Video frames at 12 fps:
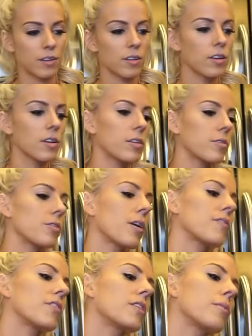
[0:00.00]
Nero, do you
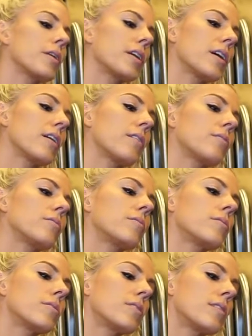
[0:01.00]
have to eat right now?
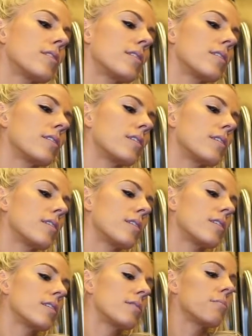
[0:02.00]

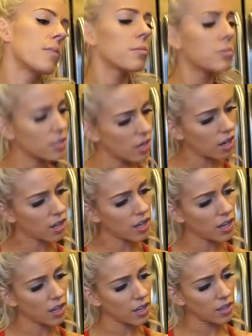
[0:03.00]
Mom's
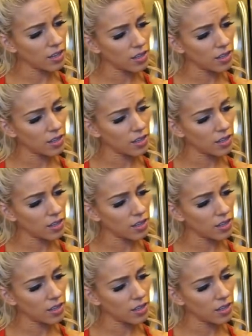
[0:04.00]
talking.